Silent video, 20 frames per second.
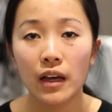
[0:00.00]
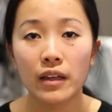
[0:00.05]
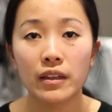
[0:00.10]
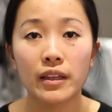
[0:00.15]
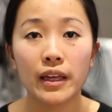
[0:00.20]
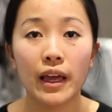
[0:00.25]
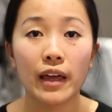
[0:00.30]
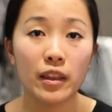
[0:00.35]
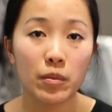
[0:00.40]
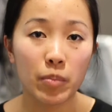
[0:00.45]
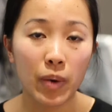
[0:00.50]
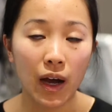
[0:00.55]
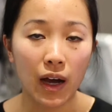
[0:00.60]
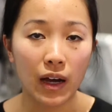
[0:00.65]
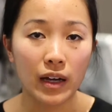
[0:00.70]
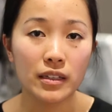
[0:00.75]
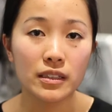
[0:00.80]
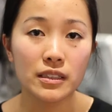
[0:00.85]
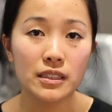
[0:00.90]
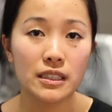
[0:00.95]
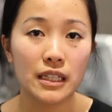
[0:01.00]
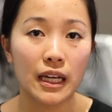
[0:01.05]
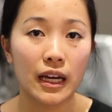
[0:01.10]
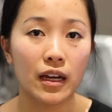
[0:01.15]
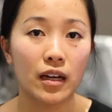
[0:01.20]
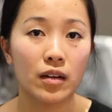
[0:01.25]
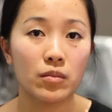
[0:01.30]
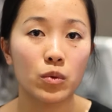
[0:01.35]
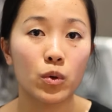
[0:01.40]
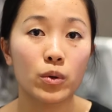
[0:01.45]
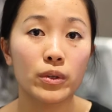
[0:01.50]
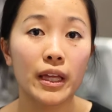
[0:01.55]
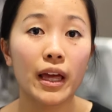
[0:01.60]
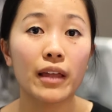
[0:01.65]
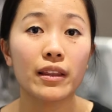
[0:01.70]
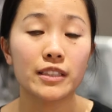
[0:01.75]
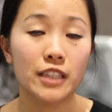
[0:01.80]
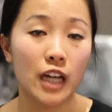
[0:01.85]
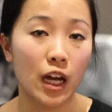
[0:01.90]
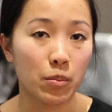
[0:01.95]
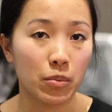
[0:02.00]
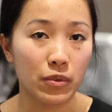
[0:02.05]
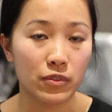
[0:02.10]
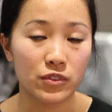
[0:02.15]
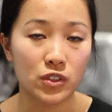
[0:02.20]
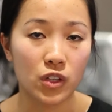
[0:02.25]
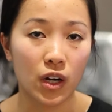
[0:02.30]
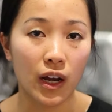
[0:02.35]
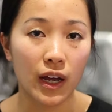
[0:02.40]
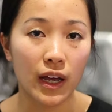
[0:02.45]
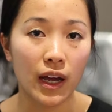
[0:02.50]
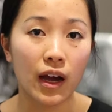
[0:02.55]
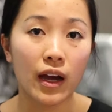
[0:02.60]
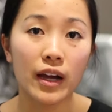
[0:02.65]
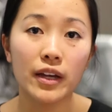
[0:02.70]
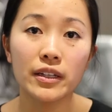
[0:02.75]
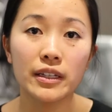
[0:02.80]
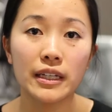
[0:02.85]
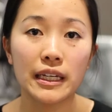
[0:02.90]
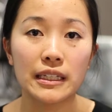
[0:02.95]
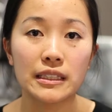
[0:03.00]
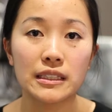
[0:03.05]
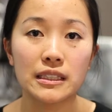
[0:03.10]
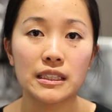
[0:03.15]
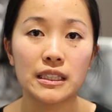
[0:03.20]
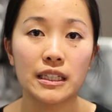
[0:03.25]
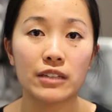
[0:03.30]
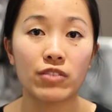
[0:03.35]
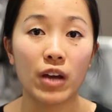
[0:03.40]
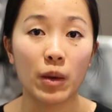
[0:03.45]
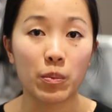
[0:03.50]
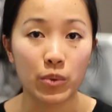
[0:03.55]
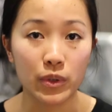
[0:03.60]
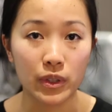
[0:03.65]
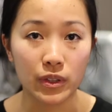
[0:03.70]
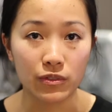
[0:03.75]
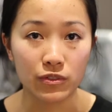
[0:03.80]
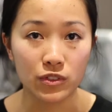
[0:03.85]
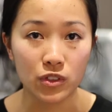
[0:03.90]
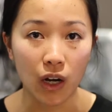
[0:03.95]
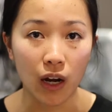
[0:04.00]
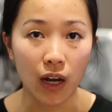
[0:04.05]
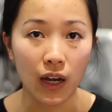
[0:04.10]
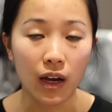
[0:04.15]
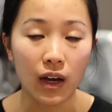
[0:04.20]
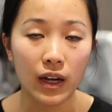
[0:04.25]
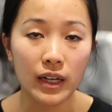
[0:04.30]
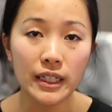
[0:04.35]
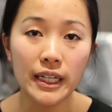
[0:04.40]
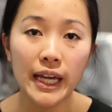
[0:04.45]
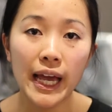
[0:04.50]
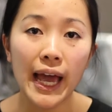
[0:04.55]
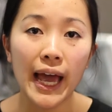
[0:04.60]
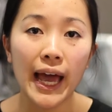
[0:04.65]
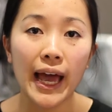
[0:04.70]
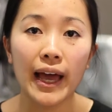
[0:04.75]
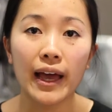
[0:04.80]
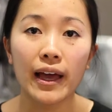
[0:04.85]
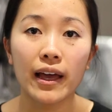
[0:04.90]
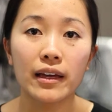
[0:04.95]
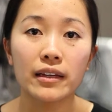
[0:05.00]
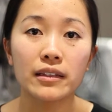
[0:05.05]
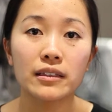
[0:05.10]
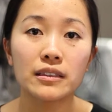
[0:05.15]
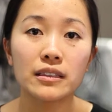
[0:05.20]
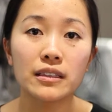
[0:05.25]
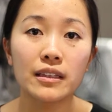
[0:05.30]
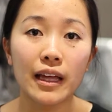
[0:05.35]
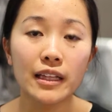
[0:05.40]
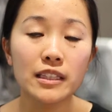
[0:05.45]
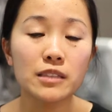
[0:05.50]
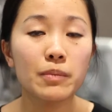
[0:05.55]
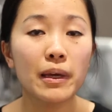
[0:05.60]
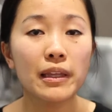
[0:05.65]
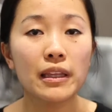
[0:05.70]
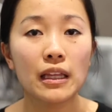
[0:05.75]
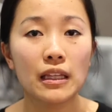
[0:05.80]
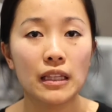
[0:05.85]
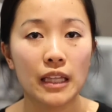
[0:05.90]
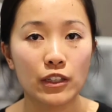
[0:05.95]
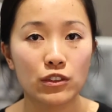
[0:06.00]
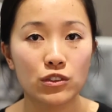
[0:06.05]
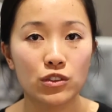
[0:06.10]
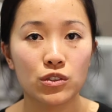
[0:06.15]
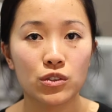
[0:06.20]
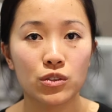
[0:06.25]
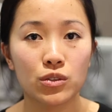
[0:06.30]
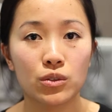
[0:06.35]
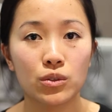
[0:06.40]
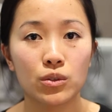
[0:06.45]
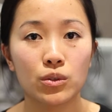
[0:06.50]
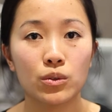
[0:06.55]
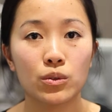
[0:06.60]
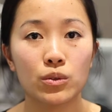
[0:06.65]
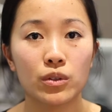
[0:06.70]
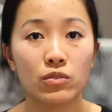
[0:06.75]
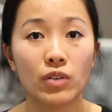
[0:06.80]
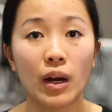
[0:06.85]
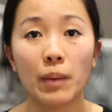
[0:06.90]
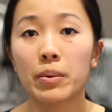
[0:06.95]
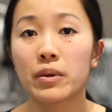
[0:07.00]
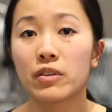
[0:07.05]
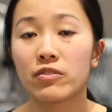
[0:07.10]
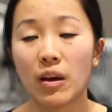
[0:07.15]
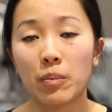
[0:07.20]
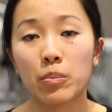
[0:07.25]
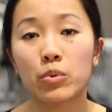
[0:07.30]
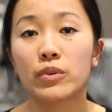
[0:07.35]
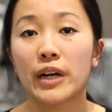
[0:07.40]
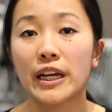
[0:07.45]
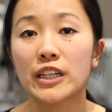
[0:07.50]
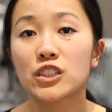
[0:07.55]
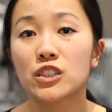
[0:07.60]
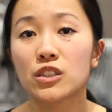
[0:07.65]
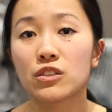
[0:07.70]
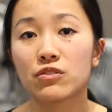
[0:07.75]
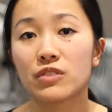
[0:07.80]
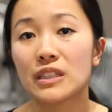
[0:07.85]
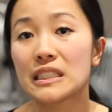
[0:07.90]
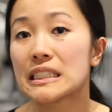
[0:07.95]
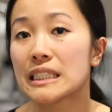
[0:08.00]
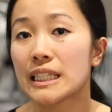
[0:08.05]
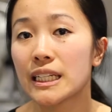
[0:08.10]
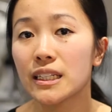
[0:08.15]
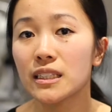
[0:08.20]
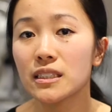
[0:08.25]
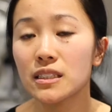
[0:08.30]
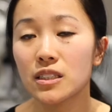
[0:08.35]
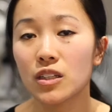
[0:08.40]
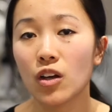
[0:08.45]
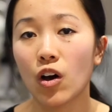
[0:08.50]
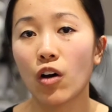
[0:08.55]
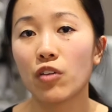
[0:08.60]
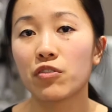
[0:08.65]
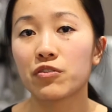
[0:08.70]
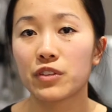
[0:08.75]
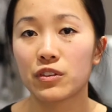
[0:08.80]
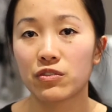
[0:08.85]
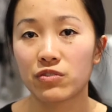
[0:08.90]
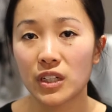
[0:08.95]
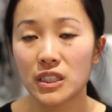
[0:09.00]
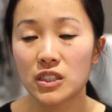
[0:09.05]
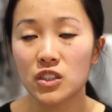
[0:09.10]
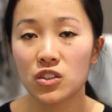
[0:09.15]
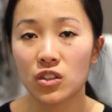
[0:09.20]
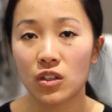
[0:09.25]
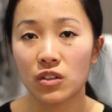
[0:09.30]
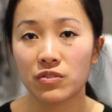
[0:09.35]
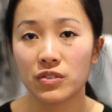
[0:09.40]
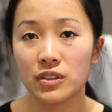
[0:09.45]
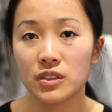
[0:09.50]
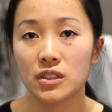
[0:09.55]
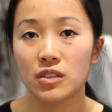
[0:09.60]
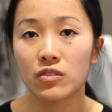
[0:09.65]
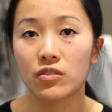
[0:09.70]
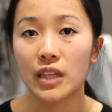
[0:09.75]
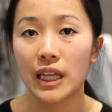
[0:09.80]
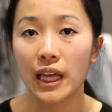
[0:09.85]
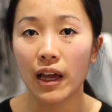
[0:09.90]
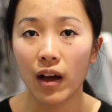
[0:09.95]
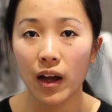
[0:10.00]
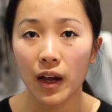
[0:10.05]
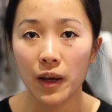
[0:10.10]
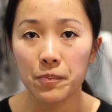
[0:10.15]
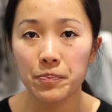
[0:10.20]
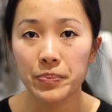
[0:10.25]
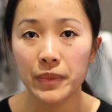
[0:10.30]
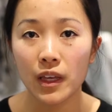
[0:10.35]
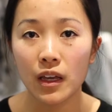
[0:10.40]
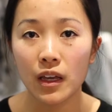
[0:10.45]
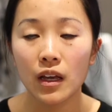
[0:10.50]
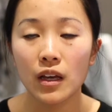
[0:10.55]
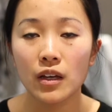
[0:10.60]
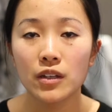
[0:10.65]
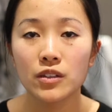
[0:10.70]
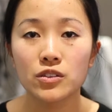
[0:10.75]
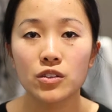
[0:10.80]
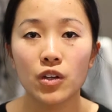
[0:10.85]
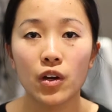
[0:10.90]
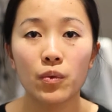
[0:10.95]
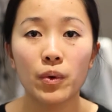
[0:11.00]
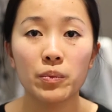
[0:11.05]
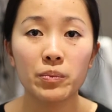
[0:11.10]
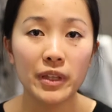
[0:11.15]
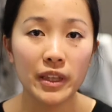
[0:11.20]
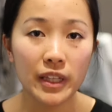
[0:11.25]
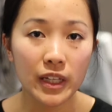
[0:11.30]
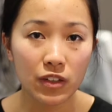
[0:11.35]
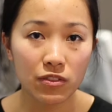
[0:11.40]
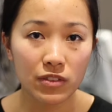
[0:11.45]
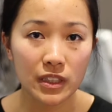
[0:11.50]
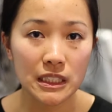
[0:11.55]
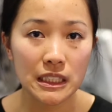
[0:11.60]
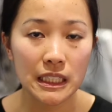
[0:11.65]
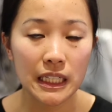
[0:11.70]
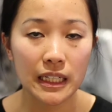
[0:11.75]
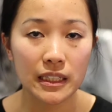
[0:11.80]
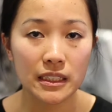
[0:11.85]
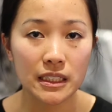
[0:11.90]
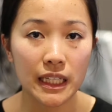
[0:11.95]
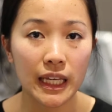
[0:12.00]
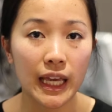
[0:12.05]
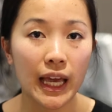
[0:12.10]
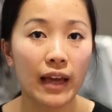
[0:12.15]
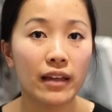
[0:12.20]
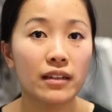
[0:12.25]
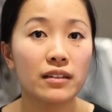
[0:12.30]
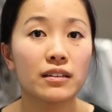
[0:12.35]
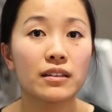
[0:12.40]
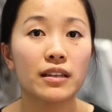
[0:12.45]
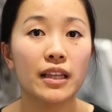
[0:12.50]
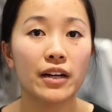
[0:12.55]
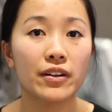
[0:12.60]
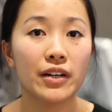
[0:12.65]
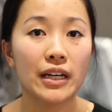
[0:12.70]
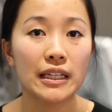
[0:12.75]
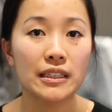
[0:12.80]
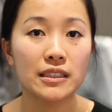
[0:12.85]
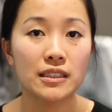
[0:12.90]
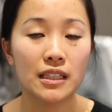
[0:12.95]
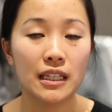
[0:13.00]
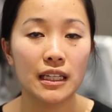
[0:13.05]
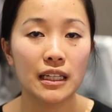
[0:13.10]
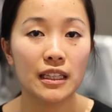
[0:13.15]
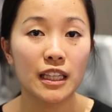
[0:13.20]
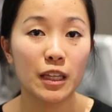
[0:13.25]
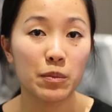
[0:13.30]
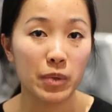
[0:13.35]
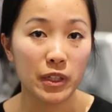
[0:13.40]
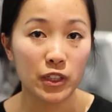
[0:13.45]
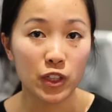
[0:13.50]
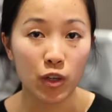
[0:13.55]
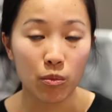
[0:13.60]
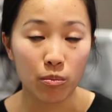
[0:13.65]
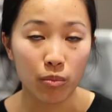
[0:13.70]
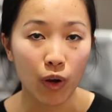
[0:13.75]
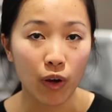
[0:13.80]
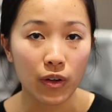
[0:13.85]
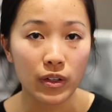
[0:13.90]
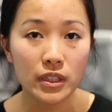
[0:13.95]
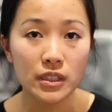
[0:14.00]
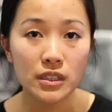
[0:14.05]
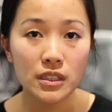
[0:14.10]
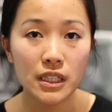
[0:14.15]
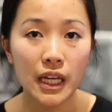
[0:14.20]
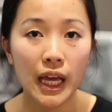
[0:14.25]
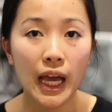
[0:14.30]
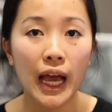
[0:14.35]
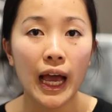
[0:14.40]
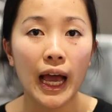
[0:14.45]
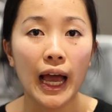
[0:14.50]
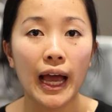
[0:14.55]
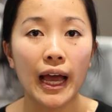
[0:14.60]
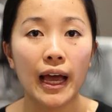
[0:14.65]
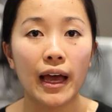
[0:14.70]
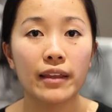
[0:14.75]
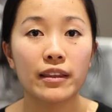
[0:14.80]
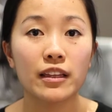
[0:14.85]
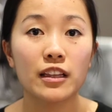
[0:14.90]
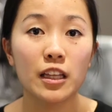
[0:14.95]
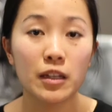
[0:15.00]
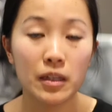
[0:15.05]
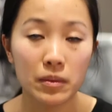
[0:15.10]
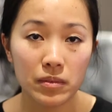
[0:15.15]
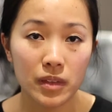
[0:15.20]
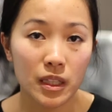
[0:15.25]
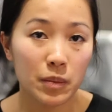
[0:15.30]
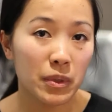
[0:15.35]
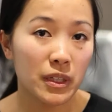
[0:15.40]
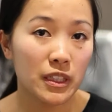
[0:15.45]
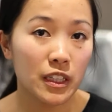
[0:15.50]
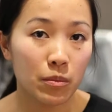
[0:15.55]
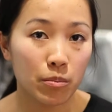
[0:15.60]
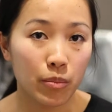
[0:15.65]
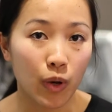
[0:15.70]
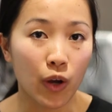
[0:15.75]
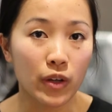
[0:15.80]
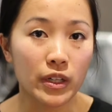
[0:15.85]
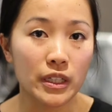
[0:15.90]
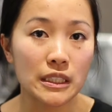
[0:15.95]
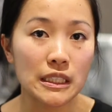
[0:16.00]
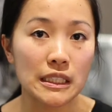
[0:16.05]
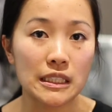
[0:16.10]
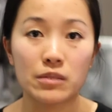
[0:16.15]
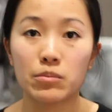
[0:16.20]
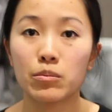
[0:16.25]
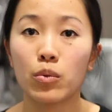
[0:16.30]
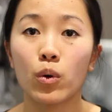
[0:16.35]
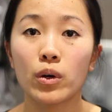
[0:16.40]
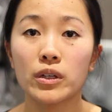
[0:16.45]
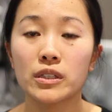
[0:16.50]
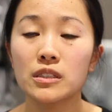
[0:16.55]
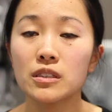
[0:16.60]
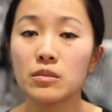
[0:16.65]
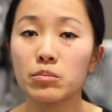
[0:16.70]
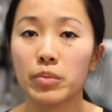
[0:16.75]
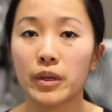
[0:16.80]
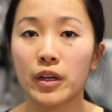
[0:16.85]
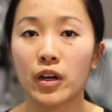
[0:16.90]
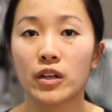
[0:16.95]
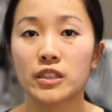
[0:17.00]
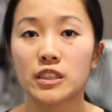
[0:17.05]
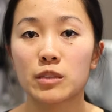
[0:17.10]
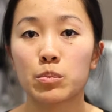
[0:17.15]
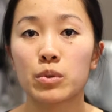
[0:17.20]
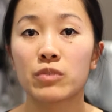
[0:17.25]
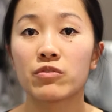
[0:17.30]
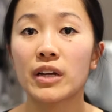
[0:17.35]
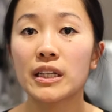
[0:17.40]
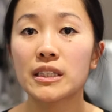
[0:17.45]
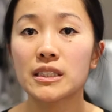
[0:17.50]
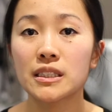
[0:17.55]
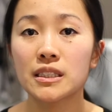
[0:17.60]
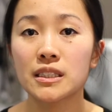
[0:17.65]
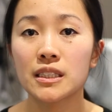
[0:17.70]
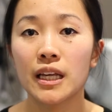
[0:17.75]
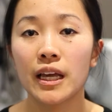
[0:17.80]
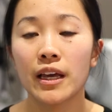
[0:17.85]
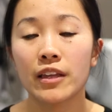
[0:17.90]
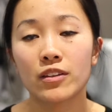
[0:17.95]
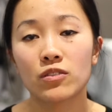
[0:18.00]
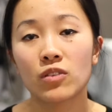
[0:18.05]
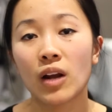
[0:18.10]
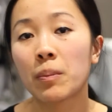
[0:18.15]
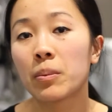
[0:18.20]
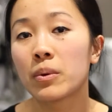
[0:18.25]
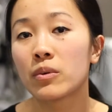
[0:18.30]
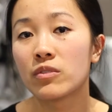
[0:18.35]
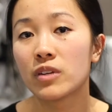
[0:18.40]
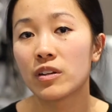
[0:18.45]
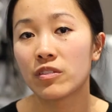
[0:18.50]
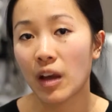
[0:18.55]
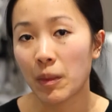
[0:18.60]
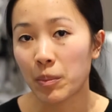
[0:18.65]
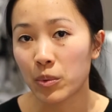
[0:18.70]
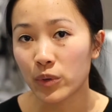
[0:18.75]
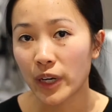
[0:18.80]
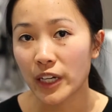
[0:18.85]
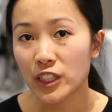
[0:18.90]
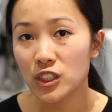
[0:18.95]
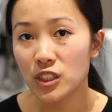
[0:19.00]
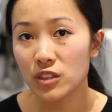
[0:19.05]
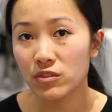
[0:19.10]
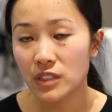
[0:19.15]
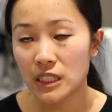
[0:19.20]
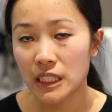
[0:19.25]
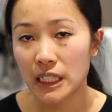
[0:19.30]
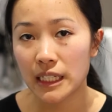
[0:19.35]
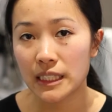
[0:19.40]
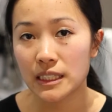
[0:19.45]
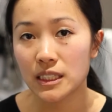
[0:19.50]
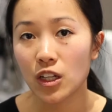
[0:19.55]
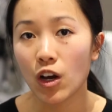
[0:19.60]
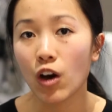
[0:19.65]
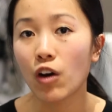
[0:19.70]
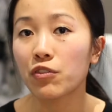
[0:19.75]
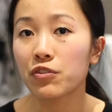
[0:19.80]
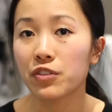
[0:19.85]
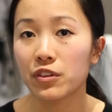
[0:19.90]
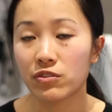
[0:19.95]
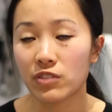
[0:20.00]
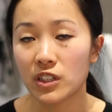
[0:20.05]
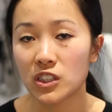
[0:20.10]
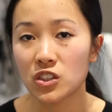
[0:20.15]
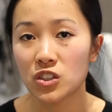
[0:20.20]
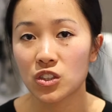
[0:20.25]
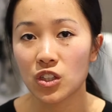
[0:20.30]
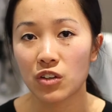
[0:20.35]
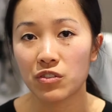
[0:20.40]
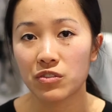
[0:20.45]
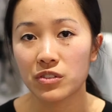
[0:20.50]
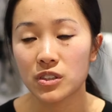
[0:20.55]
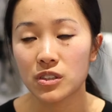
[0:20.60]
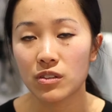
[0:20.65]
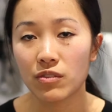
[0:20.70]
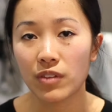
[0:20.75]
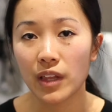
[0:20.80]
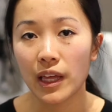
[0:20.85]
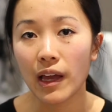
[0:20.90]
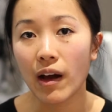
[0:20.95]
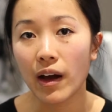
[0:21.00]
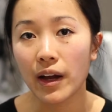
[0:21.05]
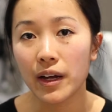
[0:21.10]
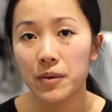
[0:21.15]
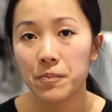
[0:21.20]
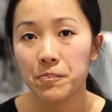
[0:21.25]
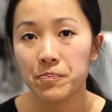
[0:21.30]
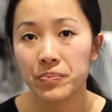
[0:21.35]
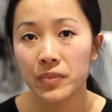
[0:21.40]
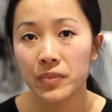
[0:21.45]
The other part, or the other type of dry eye, is evaporative dry eye, and that's mainly linked to the rapid evaporation of the tears off the front surface of the eye. So when we think of the tears again, there is the lipid component, and the lipid component is important because it prevents the rapid evaporation of tears off the front surface of the eye.